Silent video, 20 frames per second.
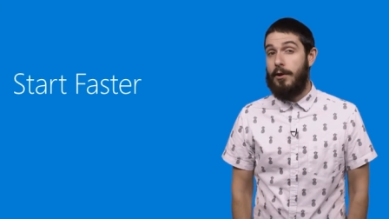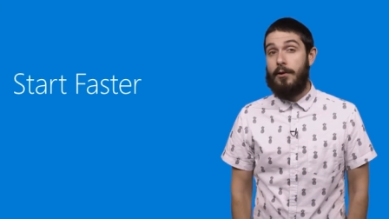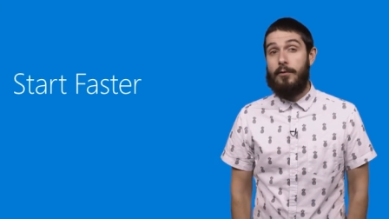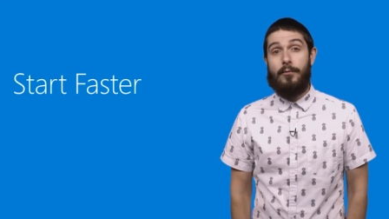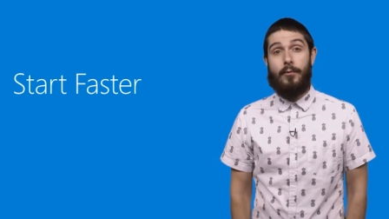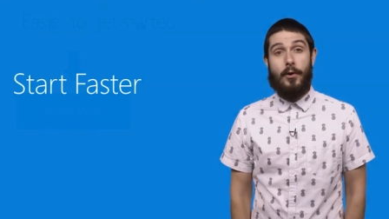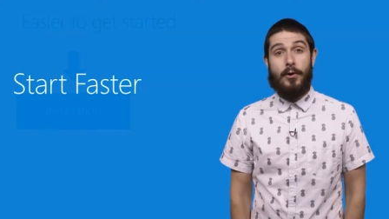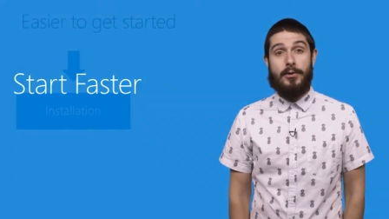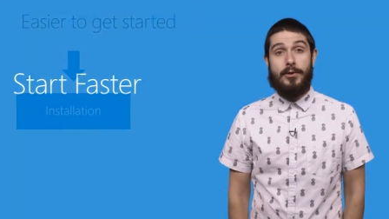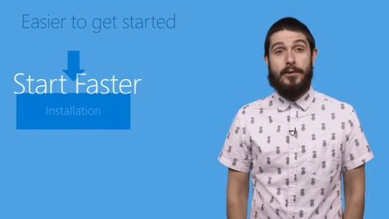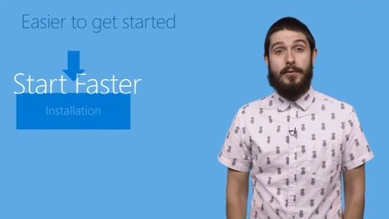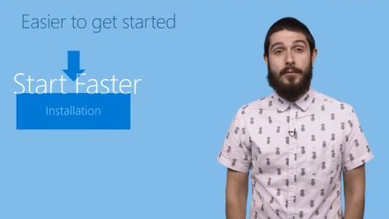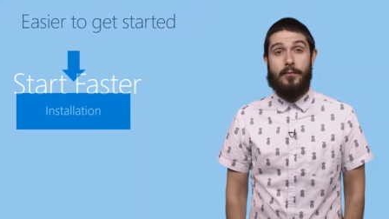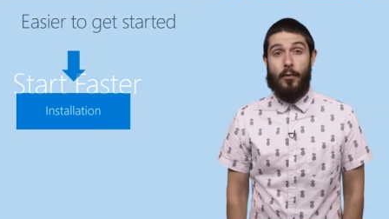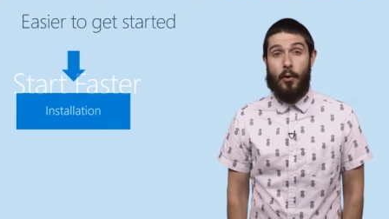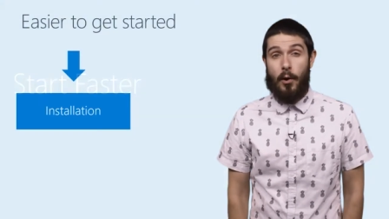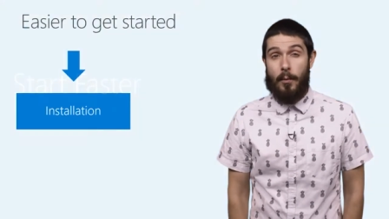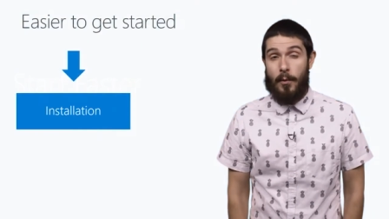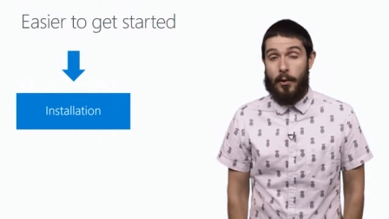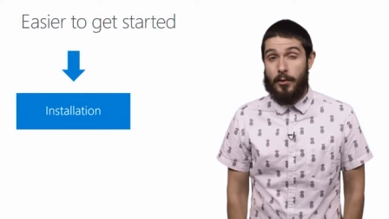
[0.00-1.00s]
First and
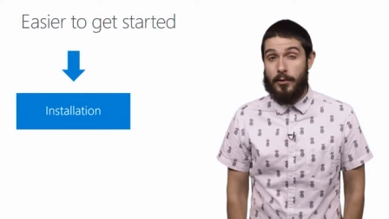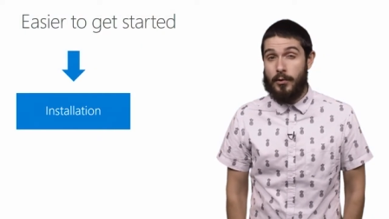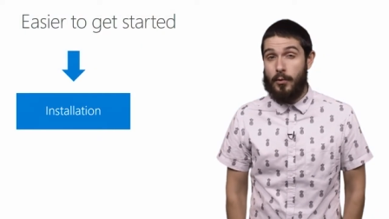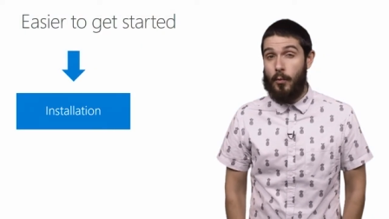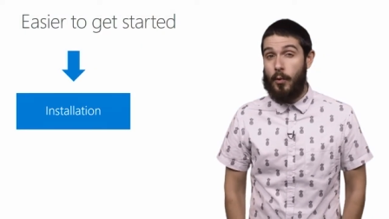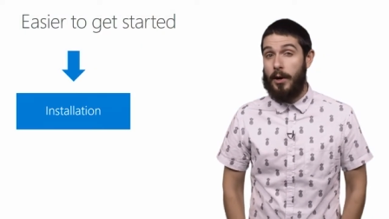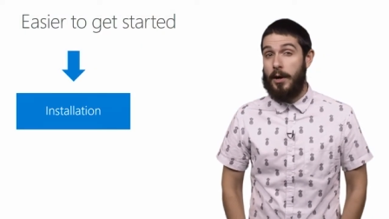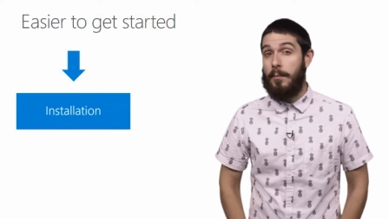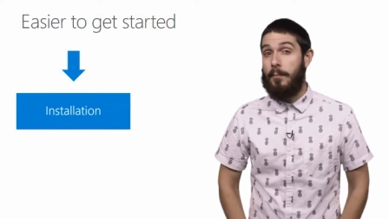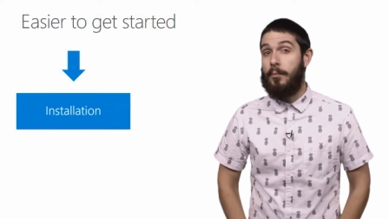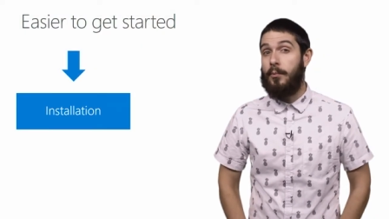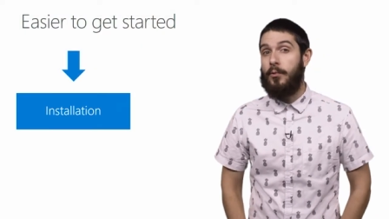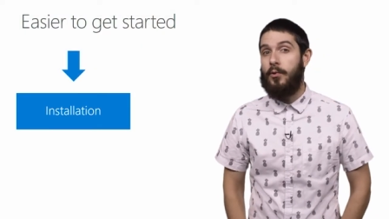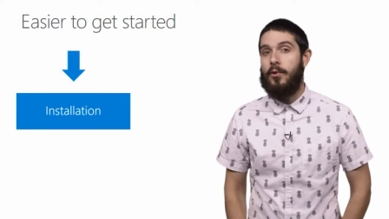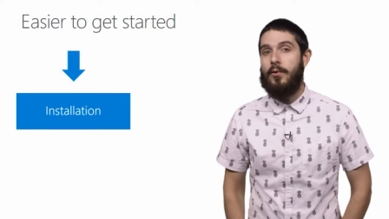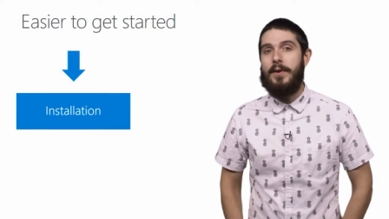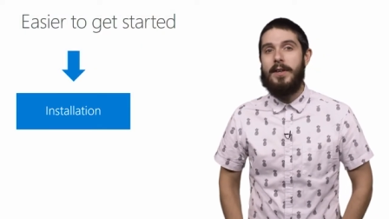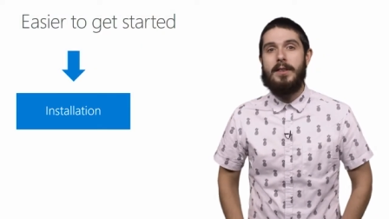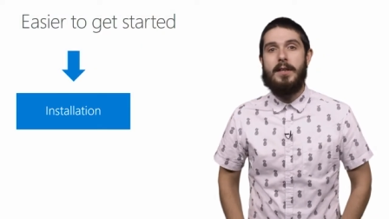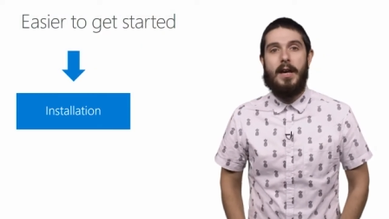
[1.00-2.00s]
foremost, we're
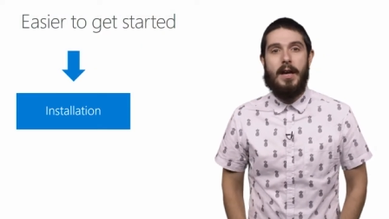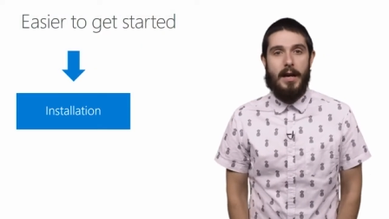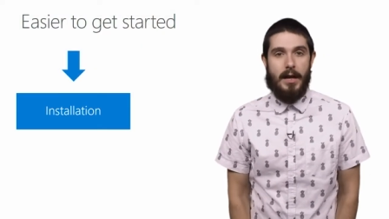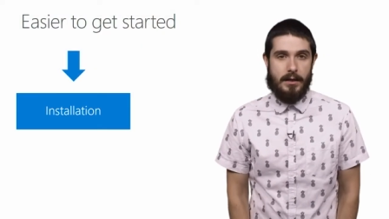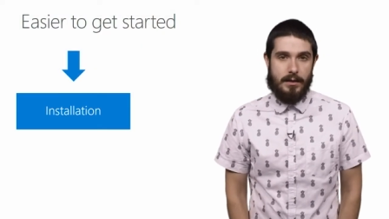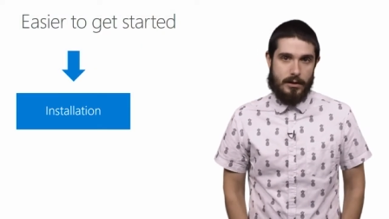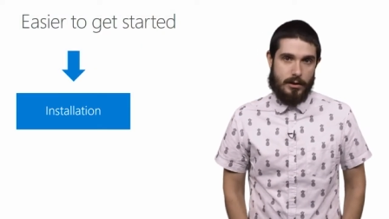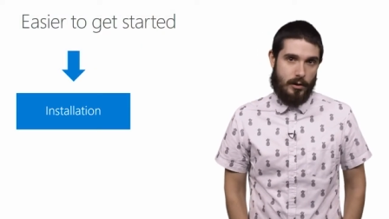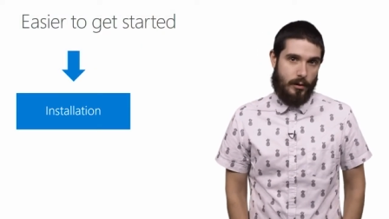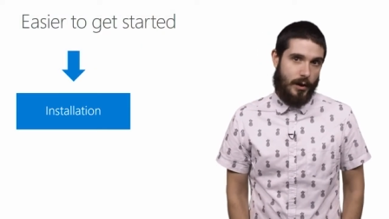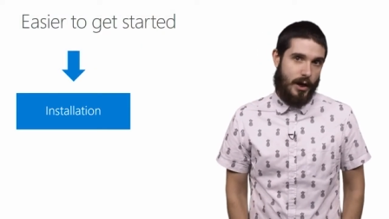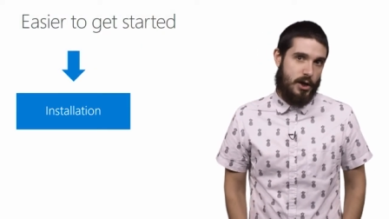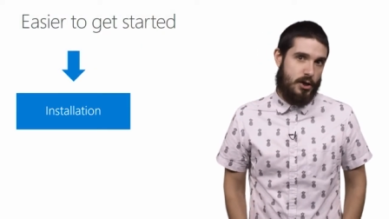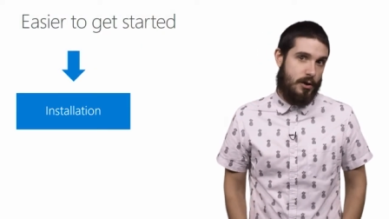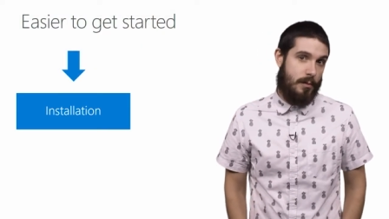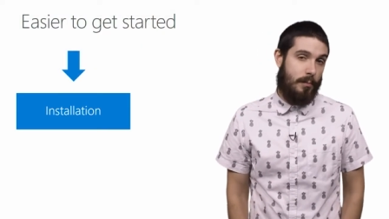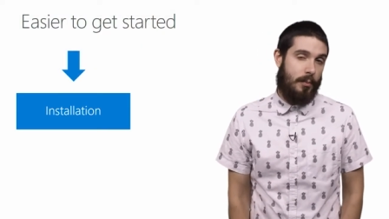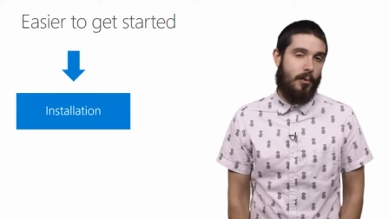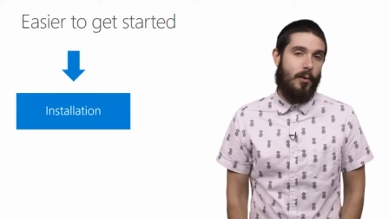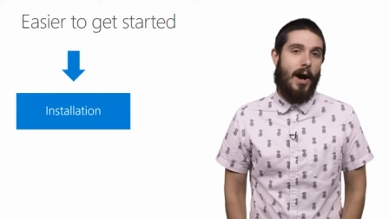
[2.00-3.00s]
improving the
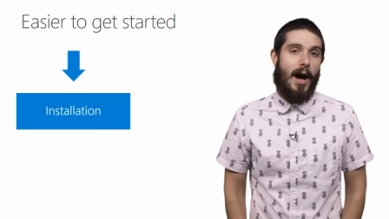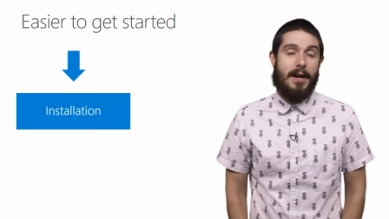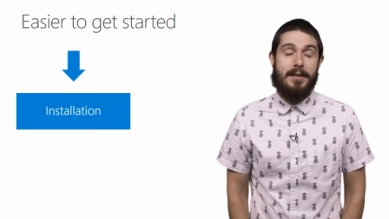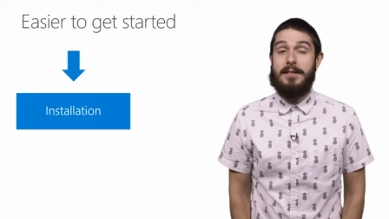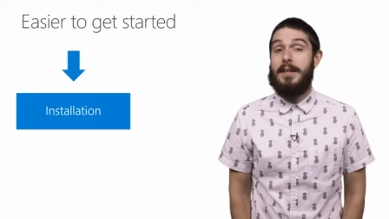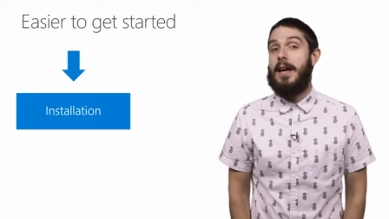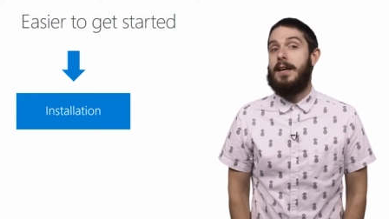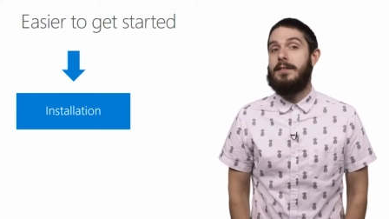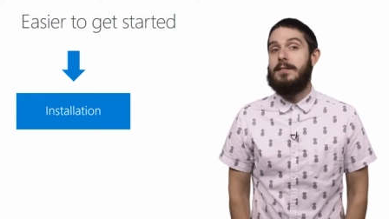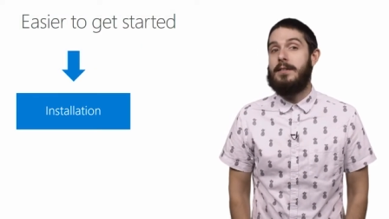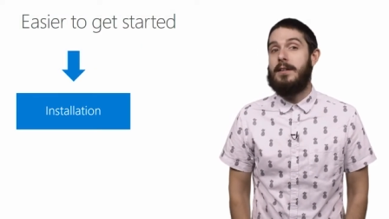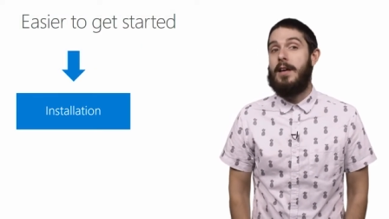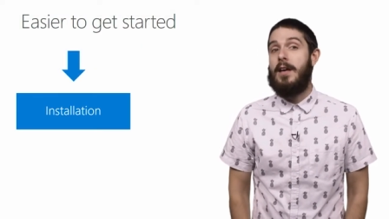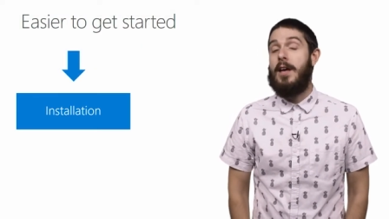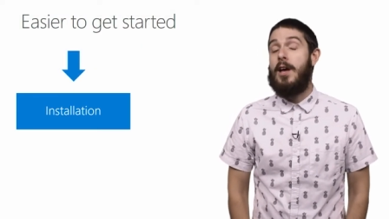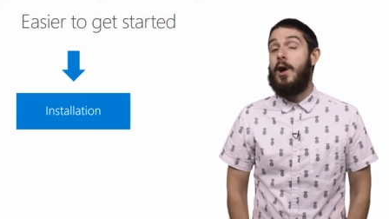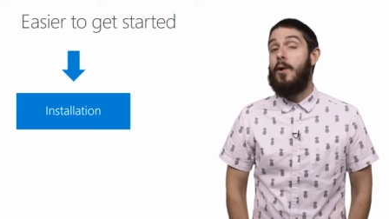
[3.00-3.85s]
installation process.